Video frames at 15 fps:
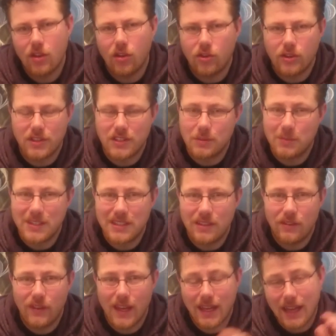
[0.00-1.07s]
on a
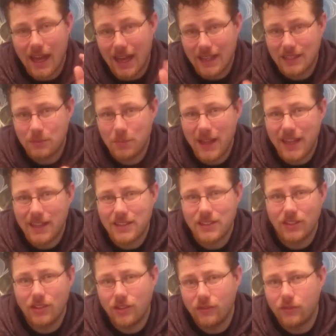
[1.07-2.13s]
specific aspect
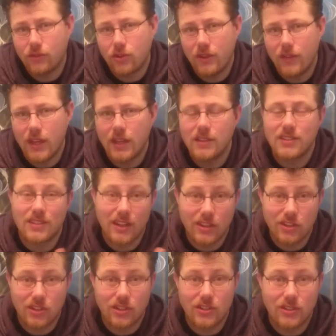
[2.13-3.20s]
of trivia,
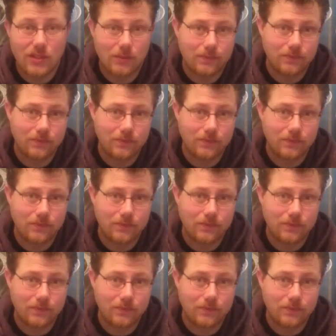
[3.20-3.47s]
such as